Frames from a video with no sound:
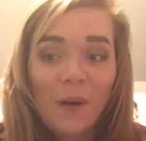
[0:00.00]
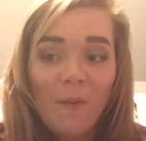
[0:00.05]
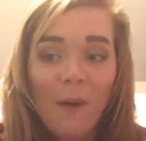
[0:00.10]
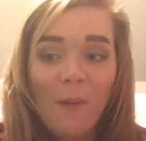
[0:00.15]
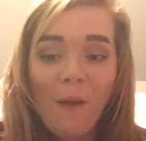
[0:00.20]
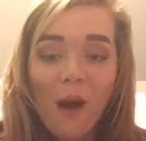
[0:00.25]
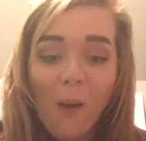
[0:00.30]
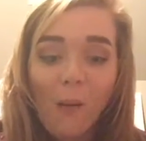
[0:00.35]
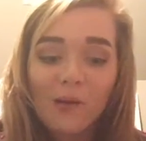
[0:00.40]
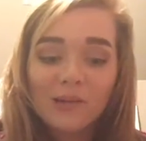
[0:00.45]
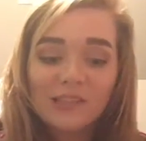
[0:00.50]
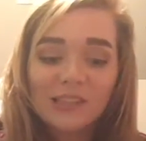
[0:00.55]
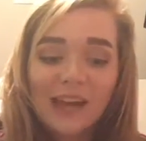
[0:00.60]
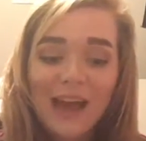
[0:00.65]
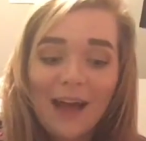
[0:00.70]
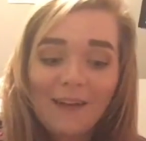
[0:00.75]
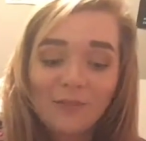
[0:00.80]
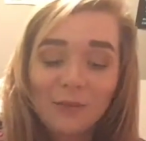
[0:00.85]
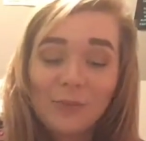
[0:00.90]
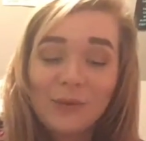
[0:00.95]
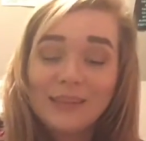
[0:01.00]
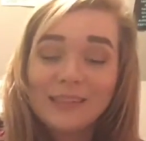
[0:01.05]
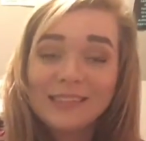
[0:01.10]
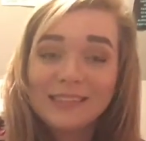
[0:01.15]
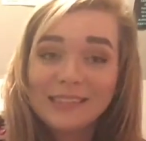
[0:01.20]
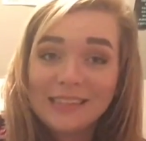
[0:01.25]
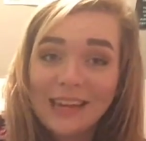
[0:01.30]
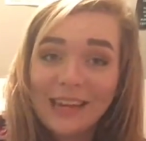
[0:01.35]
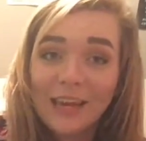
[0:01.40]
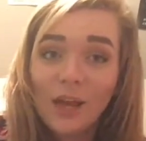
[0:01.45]
and my mom was gonna have to be
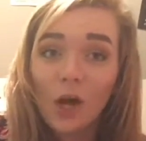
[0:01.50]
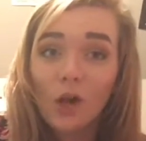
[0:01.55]
sitting